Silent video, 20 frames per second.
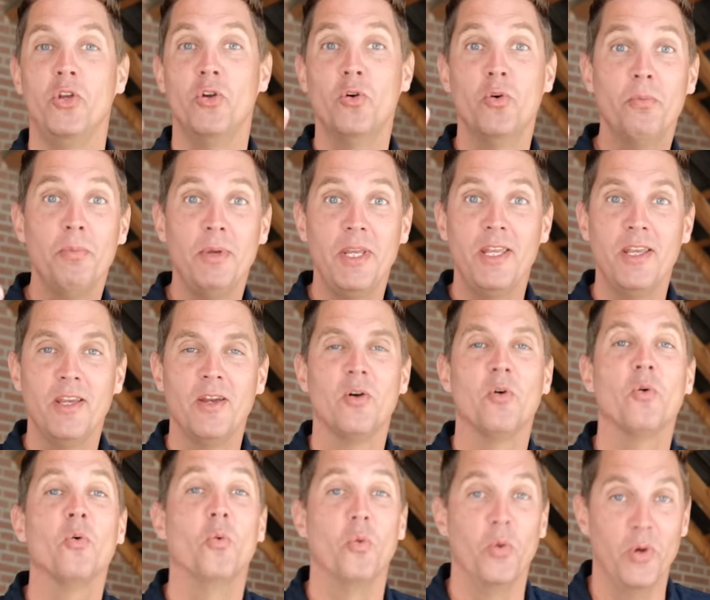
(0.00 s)
You, me,
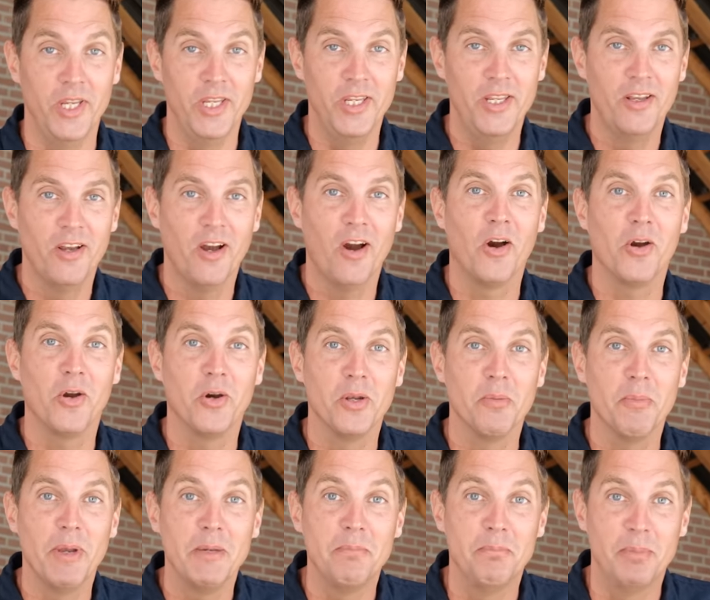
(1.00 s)
we are
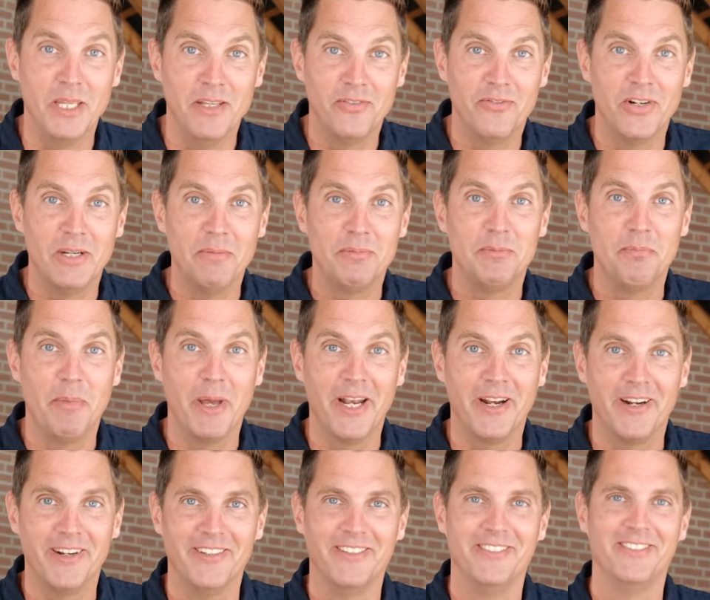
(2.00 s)
gonna make beef ribs better.